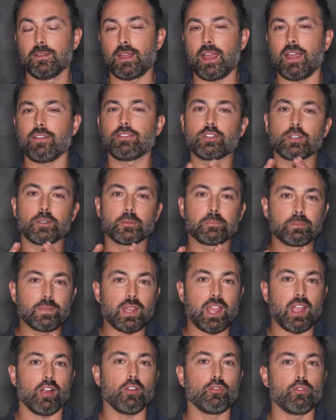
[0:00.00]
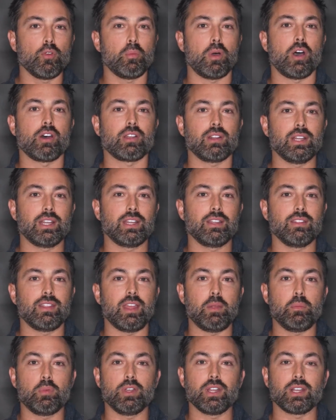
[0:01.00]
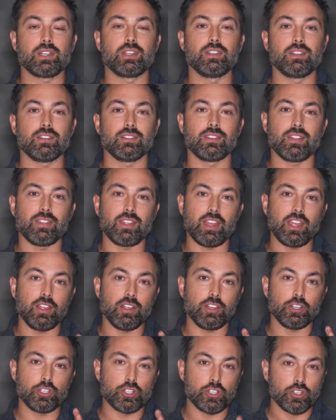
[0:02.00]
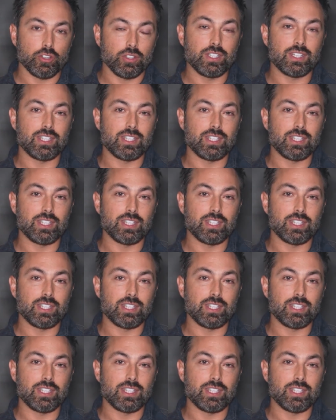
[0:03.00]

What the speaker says: After careful modeling, they predicted that they should